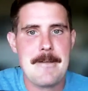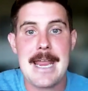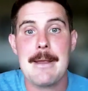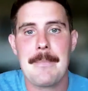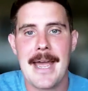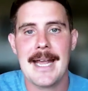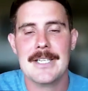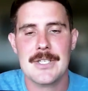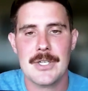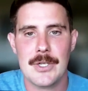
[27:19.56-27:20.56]

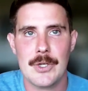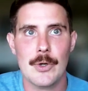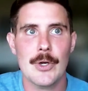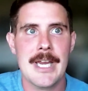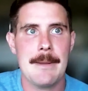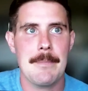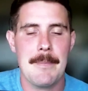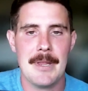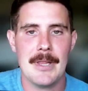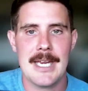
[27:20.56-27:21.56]
impacts your
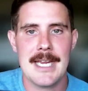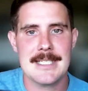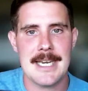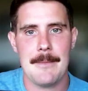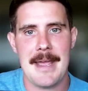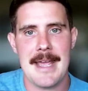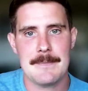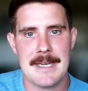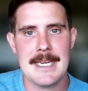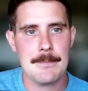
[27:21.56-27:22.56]
capability as an
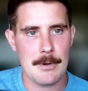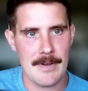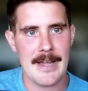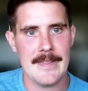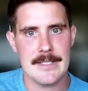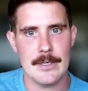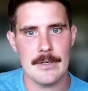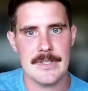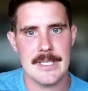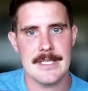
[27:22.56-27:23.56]
MSP to provide the
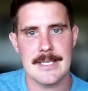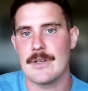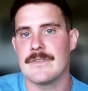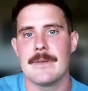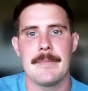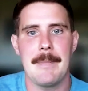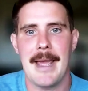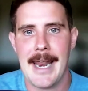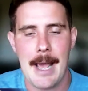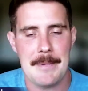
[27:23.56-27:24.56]
services. And so if something
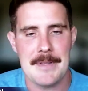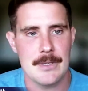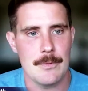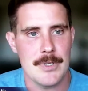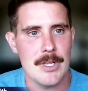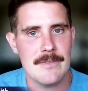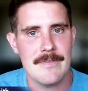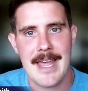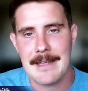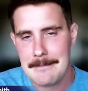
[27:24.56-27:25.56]
bad happens as a result
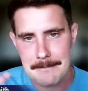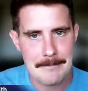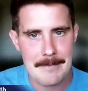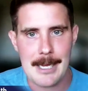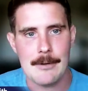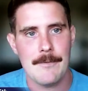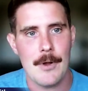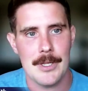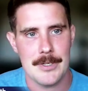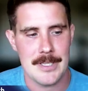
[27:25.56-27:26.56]
of that, it could
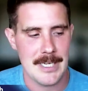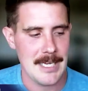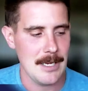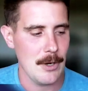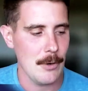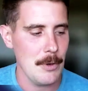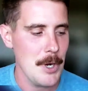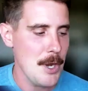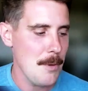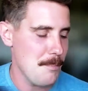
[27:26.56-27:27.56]
fall under the E&O.
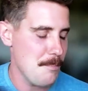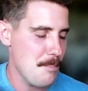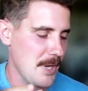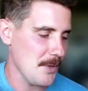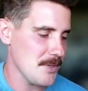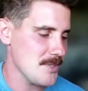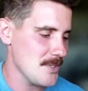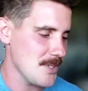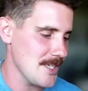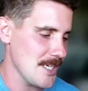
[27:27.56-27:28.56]
But it also
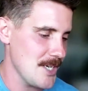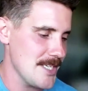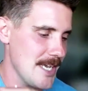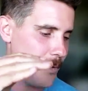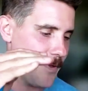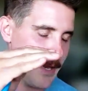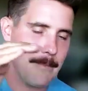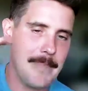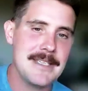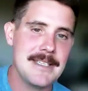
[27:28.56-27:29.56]
sounds like you said
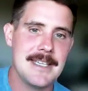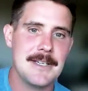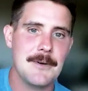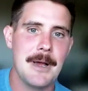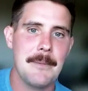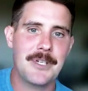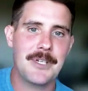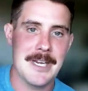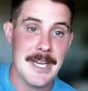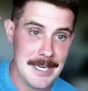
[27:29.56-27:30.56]
within business
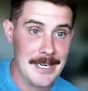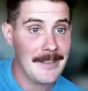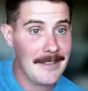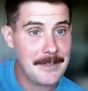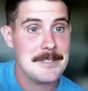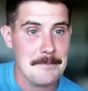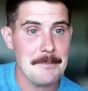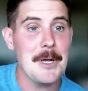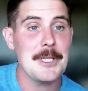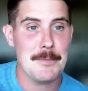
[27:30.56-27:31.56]
interruption, there's
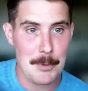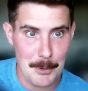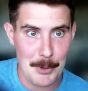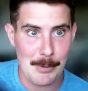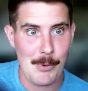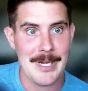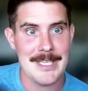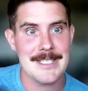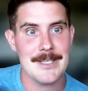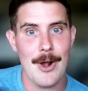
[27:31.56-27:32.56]
multiple bullet
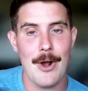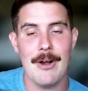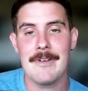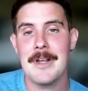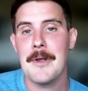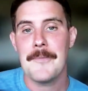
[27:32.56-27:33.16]
points of